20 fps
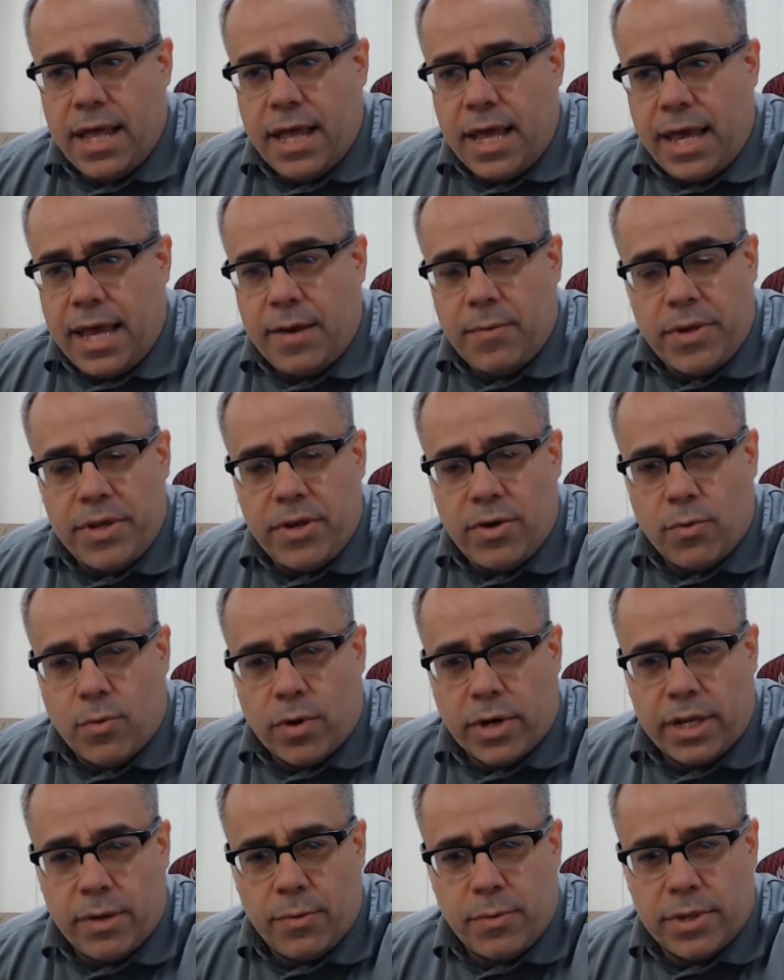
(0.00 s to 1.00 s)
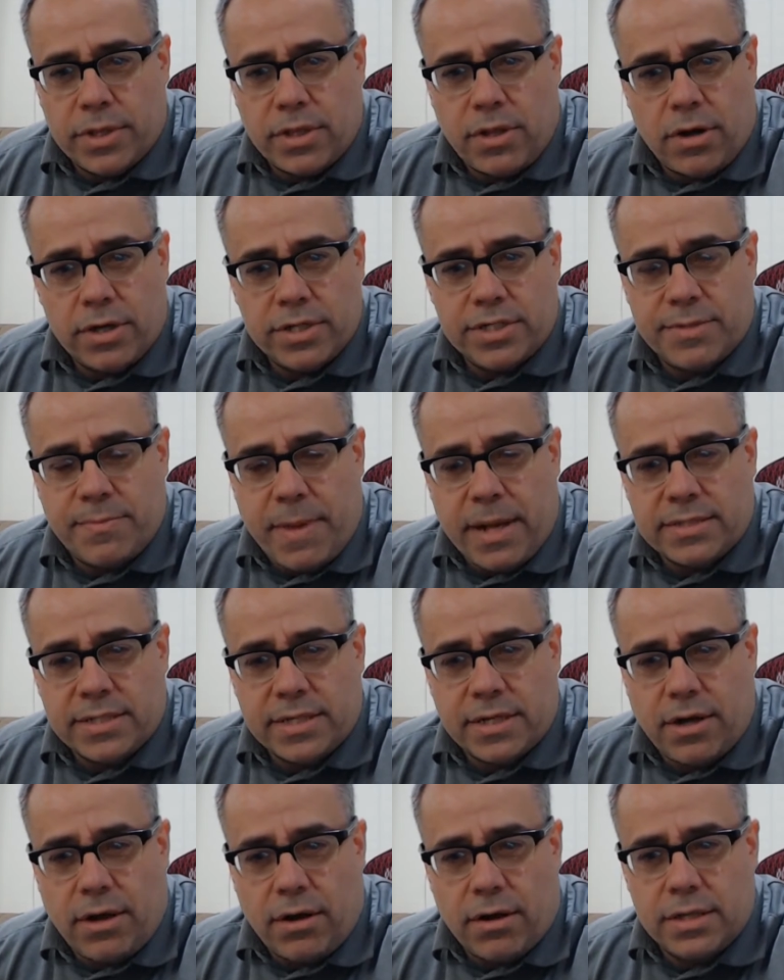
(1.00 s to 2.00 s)
And when you're working with large amounts
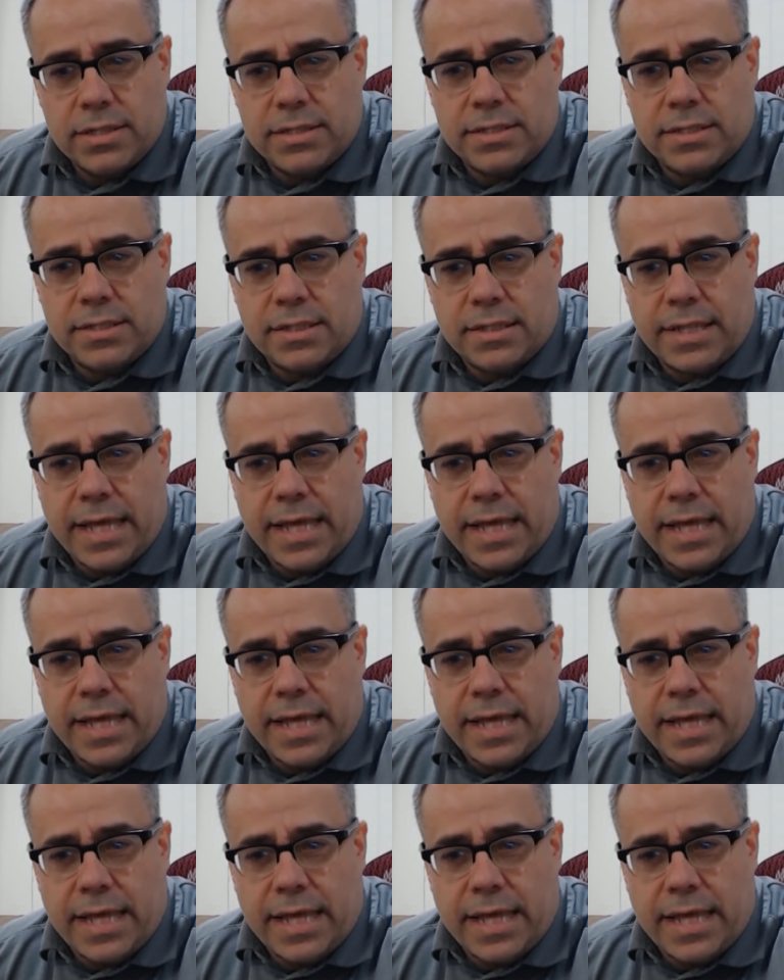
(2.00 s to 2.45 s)
of cards,